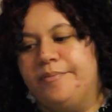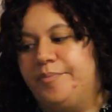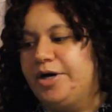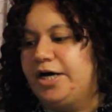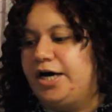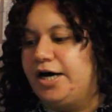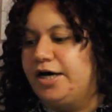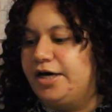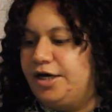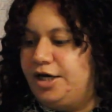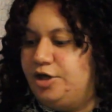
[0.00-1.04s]
but
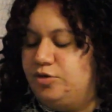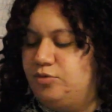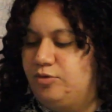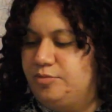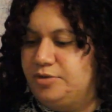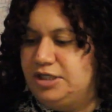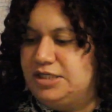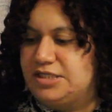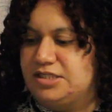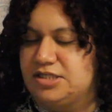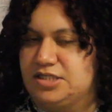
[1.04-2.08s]
I normally
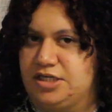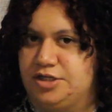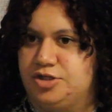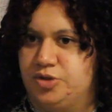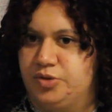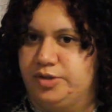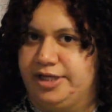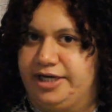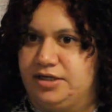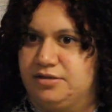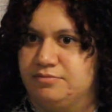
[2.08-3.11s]
tend to stick to
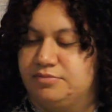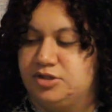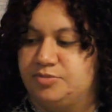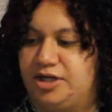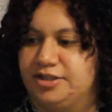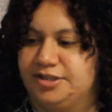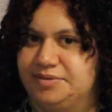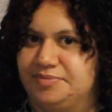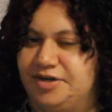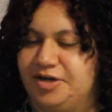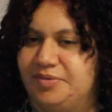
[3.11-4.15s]
like smaller
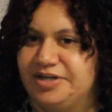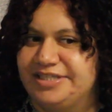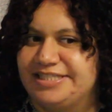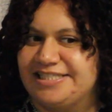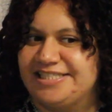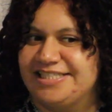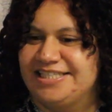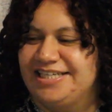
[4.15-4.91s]
artworks,